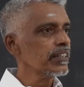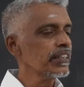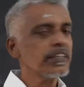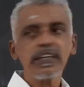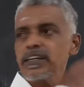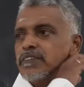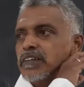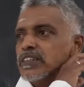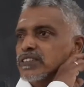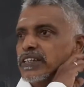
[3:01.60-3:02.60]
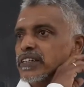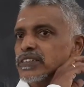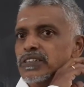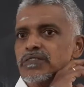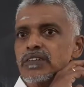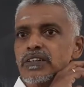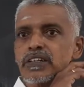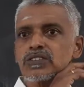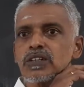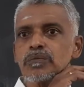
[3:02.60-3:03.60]
the yesterday's
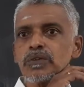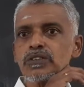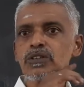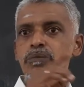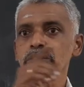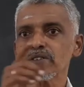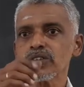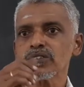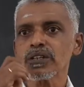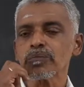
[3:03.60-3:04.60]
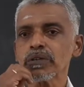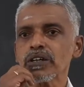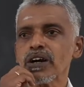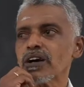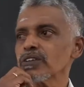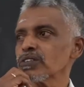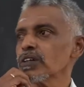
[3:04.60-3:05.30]
example? It will be interesting because